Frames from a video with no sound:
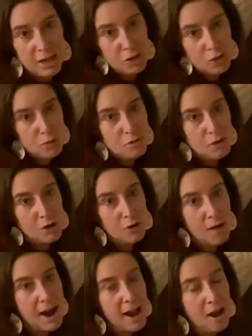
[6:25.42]
to the
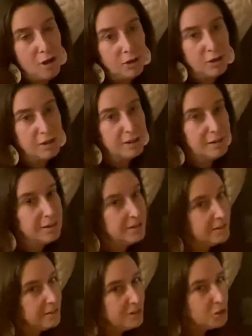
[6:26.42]
ground.
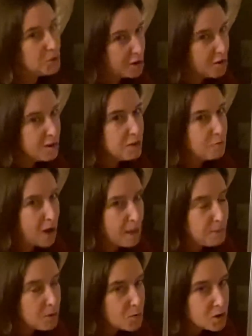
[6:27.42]
You hear any
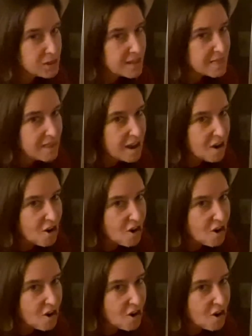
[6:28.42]
rhyming words in there?